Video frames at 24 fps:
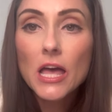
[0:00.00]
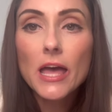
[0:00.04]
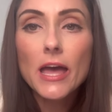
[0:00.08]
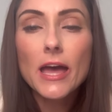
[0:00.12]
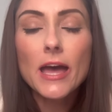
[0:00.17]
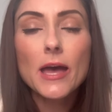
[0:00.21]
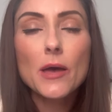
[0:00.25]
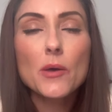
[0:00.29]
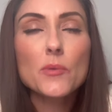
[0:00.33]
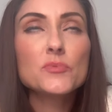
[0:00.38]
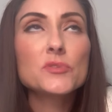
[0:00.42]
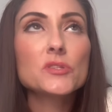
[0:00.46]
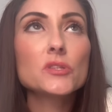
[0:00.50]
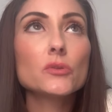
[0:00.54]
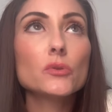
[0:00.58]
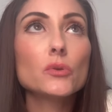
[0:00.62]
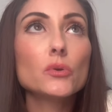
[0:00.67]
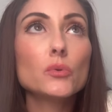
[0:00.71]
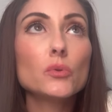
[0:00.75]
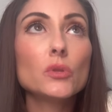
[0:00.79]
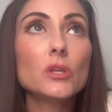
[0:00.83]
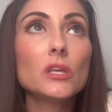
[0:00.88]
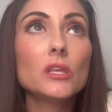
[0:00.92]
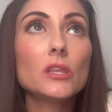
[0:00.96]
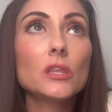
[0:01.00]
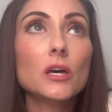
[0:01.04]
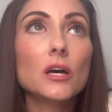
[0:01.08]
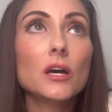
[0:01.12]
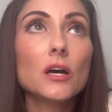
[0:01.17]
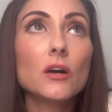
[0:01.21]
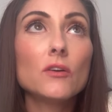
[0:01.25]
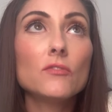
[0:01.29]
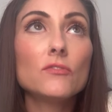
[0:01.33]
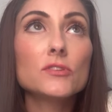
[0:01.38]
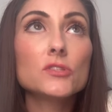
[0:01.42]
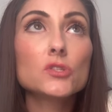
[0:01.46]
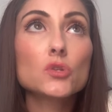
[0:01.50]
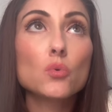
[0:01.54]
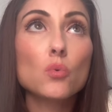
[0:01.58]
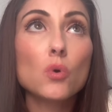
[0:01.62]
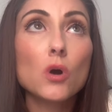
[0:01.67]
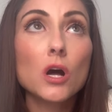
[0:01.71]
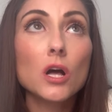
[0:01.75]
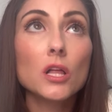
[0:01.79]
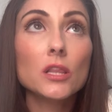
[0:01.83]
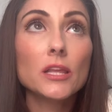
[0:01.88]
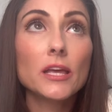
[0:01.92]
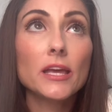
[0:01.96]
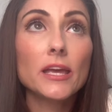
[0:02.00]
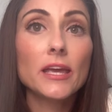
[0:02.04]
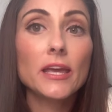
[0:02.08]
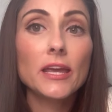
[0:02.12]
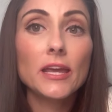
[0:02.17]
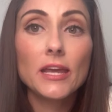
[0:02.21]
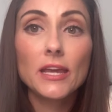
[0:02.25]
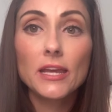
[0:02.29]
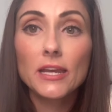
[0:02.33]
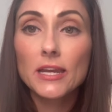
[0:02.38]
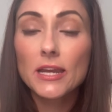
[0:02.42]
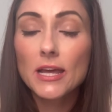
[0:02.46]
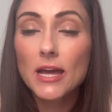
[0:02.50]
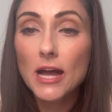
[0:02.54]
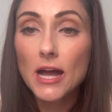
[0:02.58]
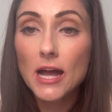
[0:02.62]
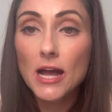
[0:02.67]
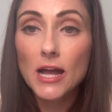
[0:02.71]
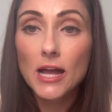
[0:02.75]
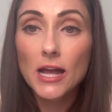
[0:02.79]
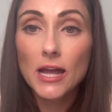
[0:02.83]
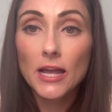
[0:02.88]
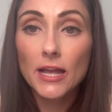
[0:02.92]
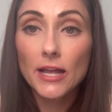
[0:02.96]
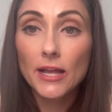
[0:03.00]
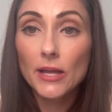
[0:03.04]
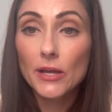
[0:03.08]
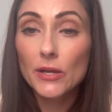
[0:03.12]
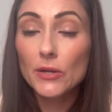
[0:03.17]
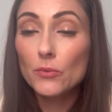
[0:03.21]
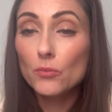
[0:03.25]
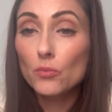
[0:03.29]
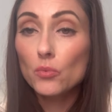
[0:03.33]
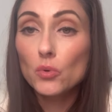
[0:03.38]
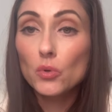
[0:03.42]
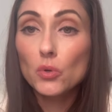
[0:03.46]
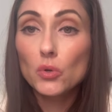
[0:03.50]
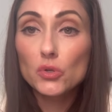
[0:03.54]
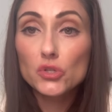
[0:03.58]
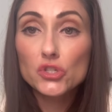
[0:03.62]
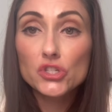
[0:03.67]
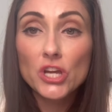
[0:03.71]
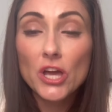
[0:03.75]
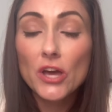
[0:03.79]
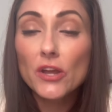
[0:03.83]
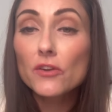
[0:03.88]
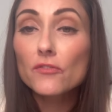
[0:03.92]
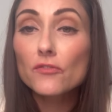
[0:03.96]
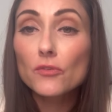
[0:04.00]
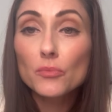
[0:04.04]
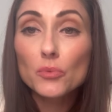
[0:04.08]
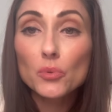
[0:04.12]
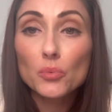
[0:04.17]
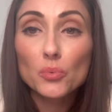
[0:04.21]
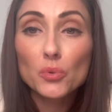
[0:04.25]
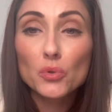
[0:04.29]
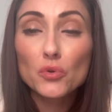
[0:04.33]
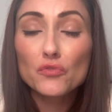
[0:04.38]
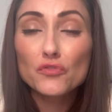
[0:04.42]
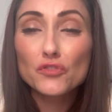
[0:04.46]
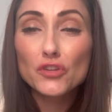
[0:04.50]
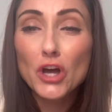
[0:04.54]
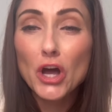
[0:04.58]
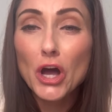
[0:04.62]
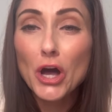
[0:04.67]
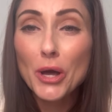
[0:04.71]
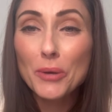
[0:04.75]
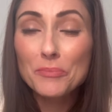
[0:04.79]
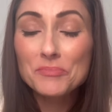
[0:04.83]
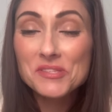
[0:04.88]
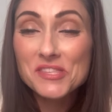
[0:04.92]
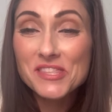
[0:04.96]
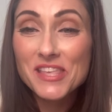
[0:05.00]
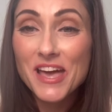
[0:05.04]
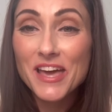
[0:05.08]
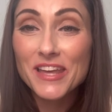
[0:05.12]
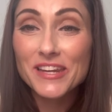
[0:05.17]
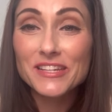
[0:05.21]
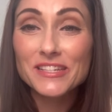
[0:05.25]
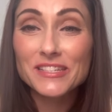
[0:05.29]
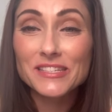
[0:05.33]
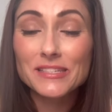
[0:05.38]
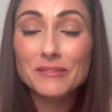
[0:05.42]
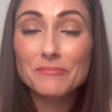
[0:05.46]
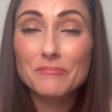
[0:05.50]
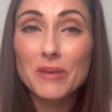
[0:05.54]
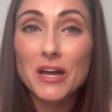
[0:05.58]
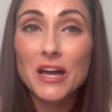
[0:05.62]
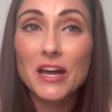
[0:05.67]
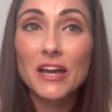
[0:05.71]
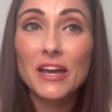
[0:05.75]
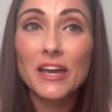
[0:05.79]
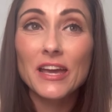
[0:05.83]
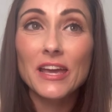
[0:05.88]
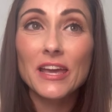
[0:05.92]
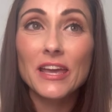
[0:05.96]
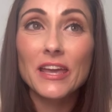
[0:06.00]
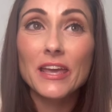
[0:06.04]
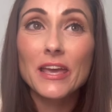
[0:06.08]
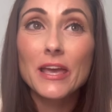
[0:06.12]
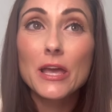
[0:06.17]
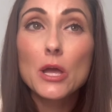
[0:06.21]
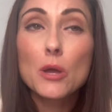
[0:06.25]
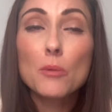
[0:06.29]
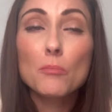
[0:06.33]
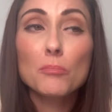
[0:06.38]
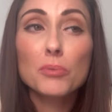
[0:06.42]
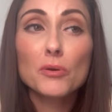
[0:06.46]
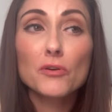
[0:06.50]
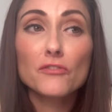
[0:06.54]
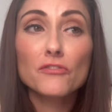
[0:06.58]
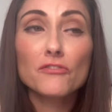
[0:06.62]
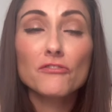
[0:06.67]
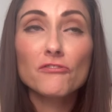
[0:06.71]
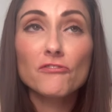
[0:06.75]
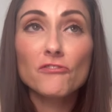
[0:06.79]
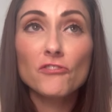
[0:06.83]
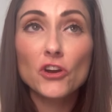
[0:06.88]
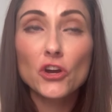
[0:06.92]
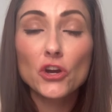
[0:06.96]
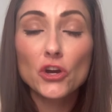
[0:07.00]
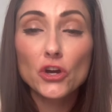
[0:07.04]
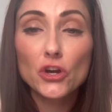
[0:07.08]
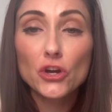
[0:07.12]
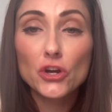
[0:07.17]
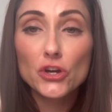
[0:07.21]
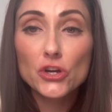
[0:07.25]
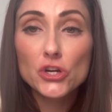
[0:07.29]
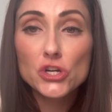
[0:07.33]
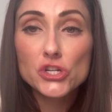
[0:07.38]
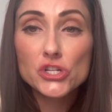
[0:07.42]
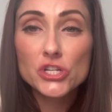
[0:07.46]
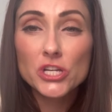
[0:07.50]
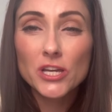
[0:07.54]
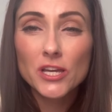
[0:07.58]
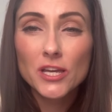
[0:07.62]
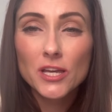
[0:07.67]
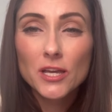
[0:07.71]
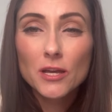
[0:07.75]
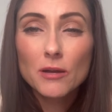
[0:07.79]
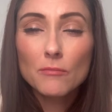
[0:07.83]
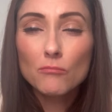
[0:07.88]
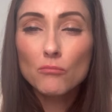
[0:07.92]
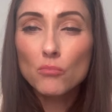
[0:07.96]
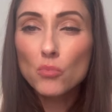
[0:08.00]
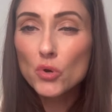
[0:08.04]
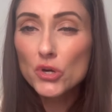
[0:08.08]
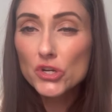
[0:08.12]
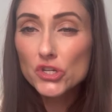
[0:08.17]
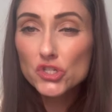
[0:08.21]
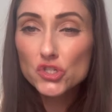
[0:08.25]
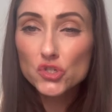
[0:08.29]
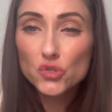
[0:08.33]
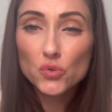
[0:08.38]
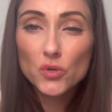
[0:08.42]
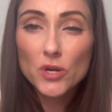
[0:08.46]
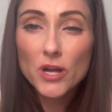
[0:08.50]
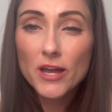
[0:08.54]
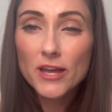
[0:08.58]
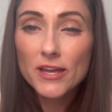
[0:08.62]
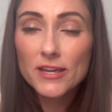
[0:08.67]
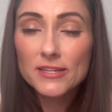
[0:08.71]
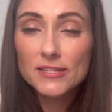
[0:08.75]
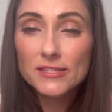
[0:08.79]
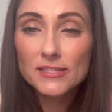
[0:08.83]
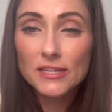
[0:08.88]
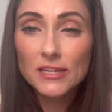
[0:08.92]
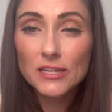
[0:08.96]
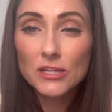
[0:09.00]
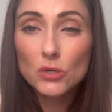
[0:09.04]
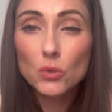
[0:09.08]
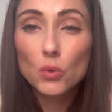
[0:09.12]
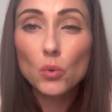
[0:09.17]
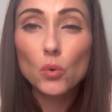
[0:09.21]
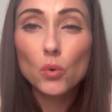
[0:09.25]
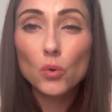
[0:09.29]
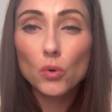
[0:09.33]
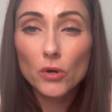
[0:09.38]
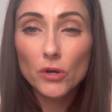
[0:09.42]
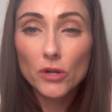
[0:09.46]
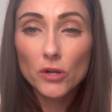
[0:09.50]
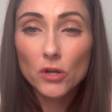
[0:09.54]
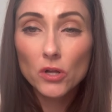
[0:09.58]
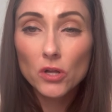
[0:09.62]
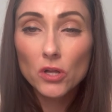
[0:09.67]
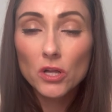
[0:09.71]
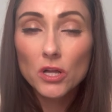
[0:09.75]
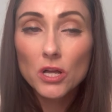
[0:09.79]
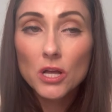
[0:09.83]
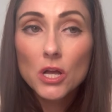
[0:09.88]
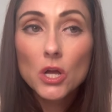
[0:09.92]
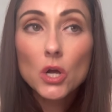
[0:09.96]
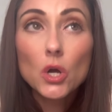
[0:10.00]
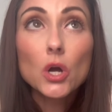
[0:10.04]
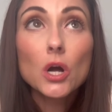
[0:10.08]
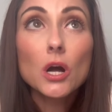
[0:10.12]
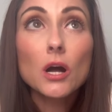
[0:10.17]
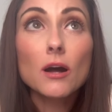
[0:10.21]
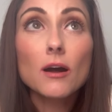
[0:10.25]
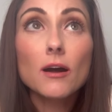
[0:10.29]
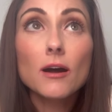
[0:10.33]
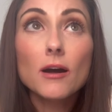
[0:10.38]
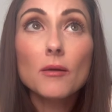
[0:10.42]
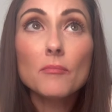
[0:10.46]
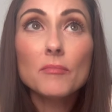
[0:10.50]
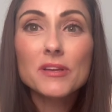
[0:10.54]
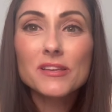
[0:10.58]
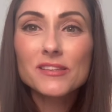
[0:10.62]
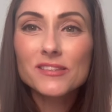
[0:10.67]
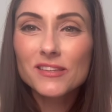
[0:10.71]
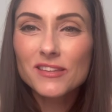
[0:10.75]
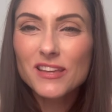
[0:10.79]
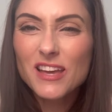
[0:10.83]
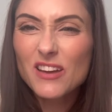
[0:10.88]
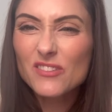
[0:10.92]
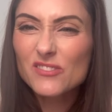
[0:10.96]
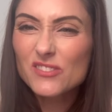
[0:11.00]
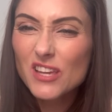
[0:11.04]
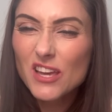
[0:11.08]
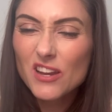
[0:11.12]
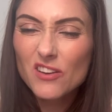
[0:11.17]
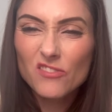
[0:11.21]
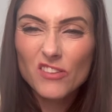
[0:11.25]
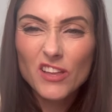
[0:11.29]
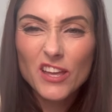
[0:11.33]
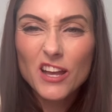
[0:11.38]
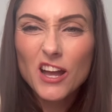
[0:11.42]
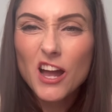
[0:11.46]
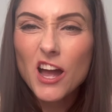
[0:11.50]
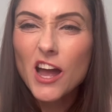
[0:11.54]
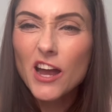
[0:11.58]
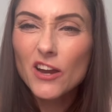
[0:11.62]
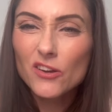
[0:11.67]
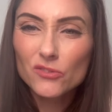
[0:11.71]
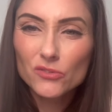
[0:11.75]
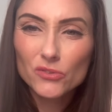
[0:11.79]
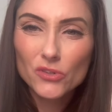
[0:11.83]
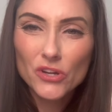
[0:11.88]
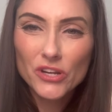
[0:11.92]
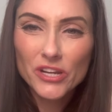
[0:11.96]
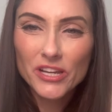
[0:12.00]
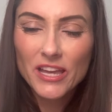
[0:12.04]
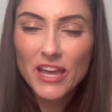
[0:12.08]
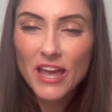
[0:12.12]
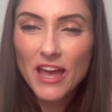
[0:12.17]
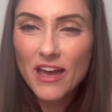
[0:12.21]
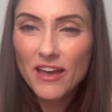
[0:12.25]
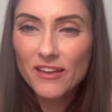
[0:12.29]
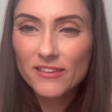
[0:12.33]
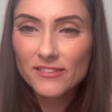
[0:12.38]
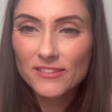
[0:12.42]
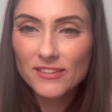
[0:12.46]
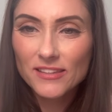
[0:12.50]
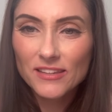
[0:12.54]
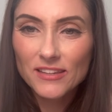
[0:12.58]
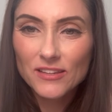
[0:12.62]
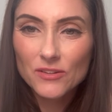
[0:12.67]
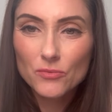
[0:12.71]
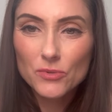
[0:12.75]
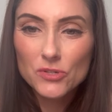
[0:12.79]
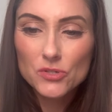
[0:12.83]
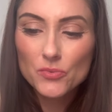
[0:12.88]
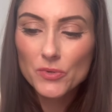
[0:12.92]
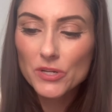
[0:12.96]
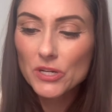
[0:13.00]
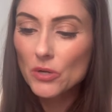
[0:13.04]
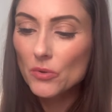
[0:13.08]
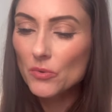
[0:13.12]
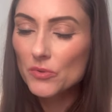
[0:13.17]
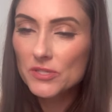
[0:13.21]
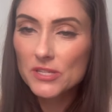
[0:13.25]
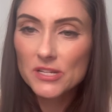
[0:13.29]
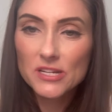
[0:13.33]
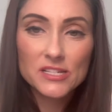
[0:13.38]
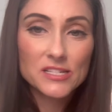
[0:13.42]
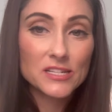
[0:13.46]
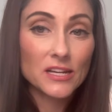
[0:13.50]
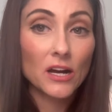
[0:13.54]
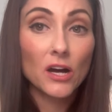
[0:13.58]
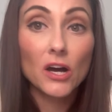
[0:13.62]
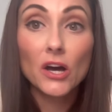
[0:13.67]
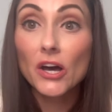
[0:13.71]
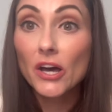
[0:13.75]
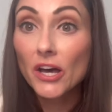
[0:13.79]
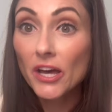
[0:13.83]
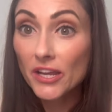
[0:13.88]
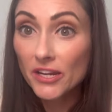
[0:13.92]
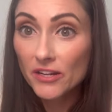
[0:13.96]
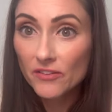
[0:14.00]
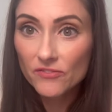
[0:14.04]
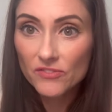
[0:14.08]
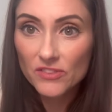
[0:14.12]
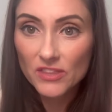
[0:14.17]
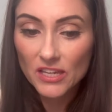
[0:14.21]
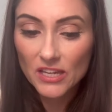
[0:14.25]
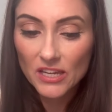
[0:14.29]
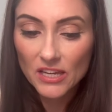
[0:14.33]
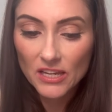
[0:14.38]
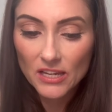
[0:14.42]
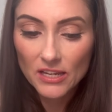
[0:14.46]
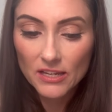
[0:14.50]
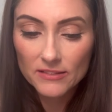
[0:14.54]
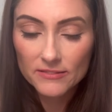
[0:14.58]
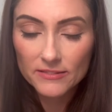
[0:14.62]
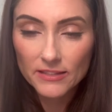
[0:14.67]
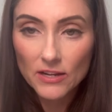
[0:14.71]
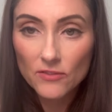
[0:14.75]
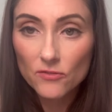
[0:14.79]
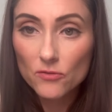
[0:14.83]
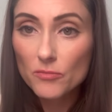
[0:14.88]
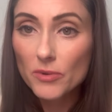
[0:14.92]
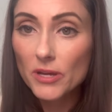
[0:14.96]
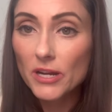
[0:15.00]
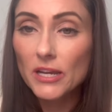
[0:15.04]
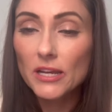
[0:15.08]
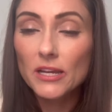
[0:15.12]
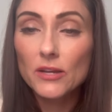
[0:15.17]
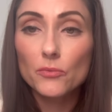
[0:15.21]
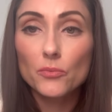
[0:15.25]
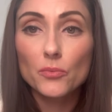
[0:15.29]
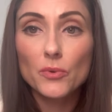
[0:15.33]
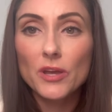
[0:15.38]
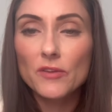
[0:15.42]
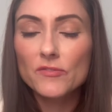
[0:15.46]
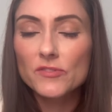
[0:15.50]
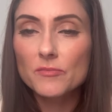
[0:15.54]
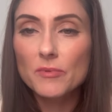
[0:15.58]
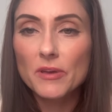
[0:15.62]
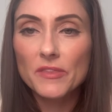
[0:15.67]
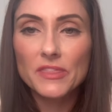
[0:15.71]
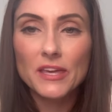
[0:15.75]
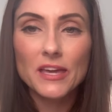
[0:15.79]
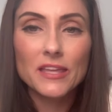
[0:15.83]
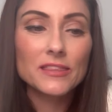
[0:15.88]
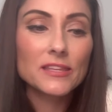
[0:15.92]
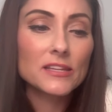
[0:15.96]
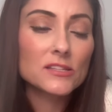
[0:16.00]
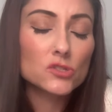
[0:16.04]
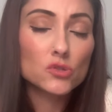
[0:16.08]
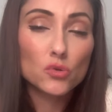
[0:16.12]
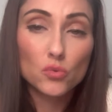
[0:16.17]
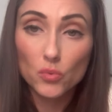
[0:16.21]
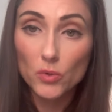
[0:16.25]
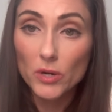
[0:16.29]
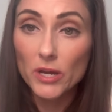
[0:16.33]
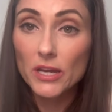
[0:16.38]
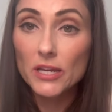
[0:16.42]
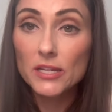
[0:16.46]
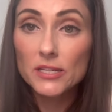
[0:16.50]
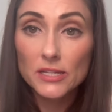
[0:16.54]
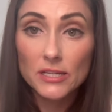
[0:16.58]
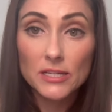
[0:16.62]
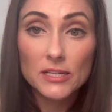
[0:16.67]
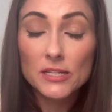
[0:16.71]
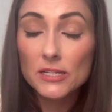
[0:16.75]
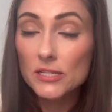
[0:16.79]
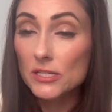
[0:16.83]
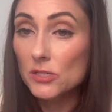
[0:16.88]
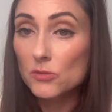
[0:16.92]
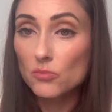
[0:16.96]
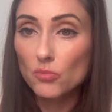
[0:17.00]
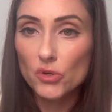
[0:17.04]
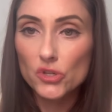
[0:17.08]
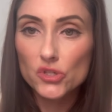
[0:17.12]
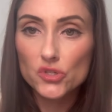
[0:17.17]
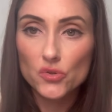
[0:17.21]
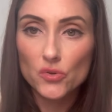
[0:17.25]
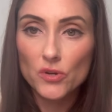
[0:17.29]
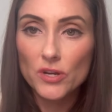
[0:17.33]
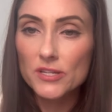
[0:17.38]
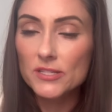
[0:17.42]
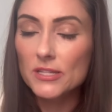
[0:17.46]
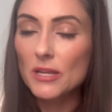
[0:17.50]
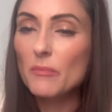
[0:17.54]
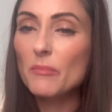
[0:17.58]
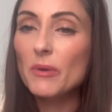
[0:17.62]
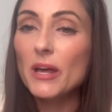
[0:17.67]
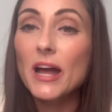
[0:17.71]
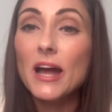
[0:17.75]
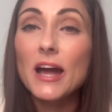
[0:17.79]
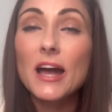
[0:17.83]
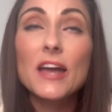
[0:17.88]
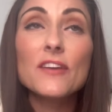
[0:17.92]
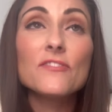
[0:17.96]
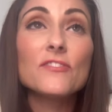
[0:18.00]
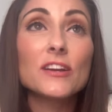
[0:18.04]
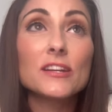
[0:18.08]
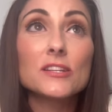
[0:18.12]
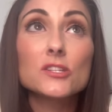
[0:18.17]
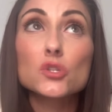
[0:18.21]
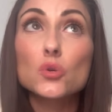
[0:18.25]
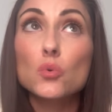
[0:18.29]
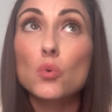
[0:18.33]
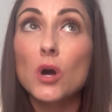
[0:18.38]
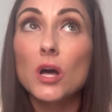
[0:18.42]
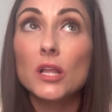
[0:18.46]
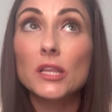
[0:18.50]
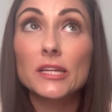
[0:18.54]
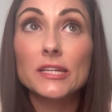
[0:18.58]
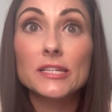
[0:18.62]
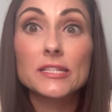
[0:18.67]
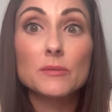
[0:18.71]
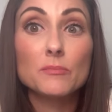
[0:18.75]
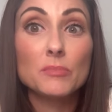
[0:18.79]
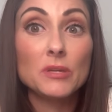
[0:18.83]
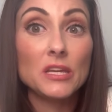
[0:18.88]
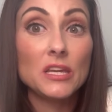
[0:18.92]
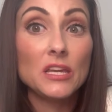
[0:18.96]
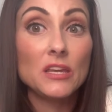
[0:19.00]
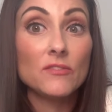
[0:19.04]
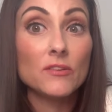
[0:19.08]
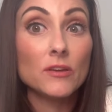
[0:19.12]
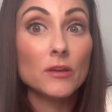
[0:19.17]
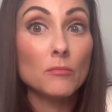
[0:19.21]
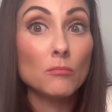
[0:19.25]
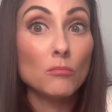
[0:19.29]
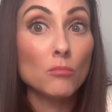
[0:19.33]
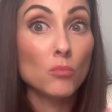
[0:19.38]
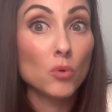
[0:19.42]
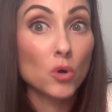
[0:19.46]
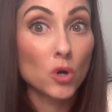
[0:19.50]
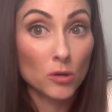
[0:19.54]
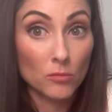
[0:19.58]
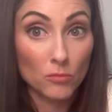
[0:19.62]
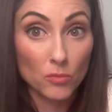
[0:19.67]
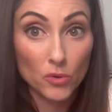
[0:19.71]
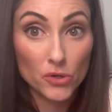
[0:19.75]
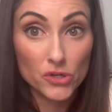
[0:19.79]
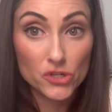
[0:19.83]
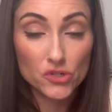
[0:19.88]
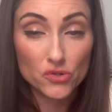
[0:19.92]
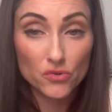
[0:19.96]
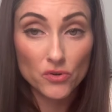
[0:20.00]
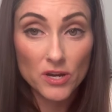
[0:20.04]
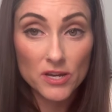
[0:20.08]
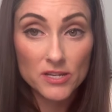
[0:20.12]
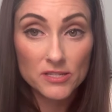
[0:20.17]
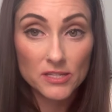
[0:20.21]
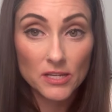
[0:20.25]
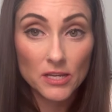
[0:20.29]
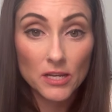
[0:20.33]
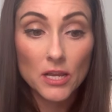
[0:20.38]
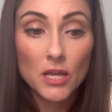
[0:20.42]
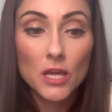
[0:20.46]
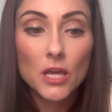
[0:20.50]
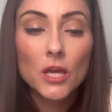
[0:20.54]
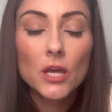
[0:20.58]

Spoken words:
Absolutely love squalane. I will shout it from the rooftops. That is my preferred moisturizing oil. Outside of like hyaluronic acid, which we know is in a ton of things, and everybody raves about that, and that's great, and it is moisturizing, but I find squalane to be even more moisturizing.